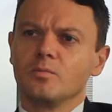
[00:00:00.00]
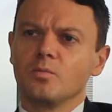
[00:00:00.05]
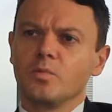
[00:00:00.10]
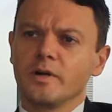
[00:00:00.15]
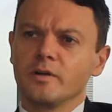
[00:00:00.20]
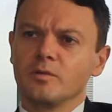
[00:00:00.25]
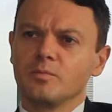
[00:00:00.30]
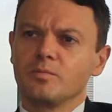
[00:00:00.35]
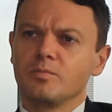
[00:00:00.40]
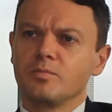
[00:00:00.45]

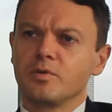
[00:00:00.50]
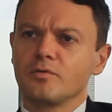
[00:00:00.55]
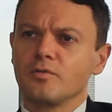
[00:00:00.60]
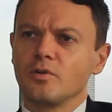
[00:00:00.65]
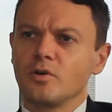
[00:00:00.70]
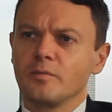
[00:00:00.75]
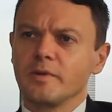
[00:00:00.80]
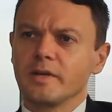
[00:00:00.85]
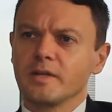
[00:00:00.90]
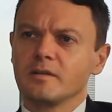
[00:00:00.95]
well
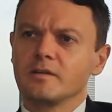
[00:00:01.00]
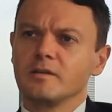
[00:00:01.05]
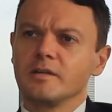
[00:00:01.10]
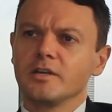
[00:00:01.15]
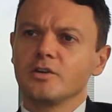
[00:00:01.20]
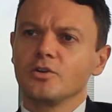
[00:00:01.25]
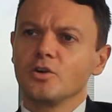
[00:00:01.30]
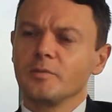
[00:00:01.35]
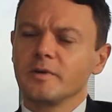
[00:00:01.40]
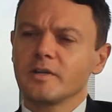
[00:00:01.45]
performing
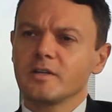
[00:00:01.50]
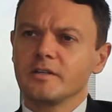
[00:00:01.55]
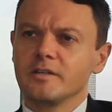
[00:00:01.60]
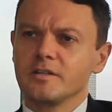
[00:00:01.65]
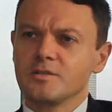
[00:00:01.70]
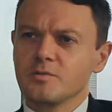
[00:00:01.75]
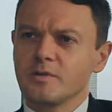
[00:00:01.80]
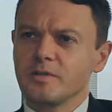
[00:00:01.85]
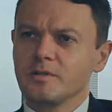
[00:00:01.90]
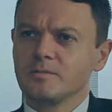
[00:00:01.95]
economically
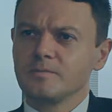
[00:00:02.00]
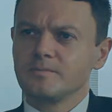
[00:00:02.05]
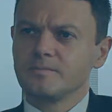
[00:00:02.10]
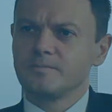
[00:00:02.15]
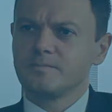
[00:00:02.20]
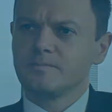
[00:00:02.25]
as well.